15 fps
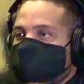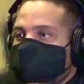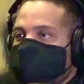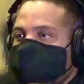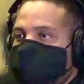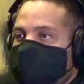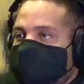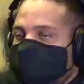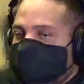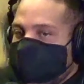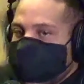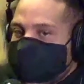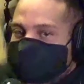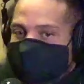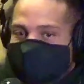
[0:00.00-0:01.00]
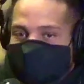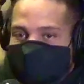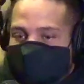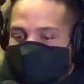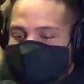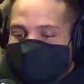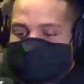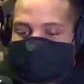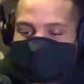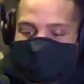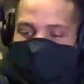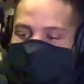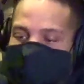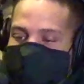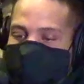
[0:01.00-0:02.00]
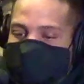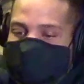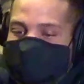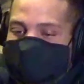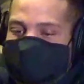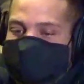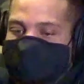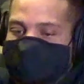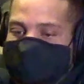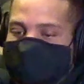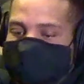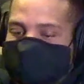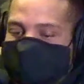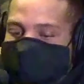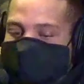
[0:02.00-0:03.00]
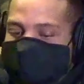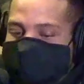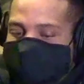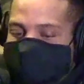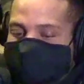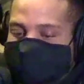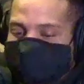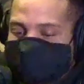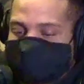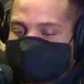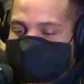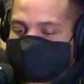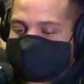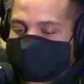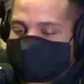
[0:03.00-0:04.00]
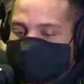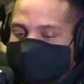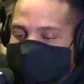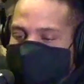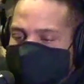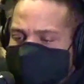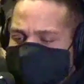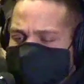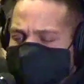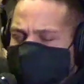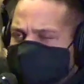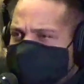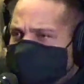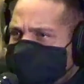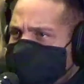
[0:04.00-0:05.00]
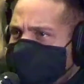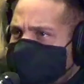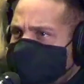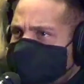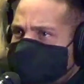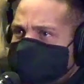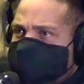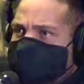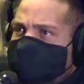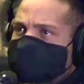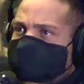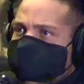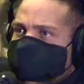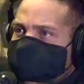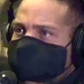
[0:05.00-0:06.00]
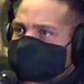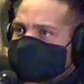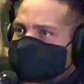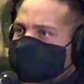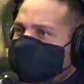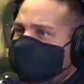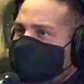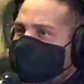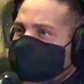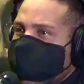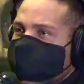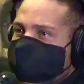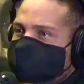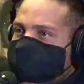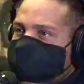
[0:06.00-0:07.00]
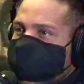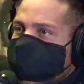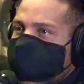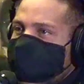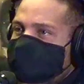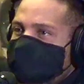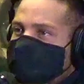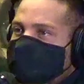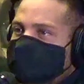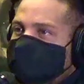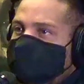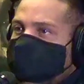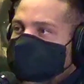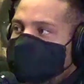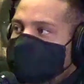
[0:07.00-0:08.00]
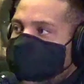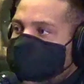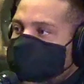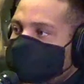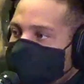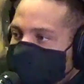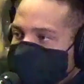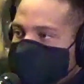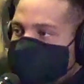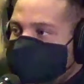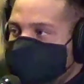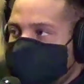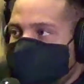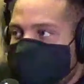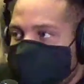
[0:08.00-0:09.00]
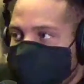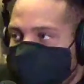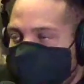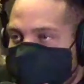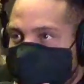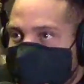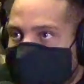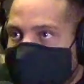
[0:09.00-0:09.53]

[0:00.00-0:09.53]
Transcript: I go to, you know, it just feels weird. It feels off in that kind of sense. And I don't ever want to be fake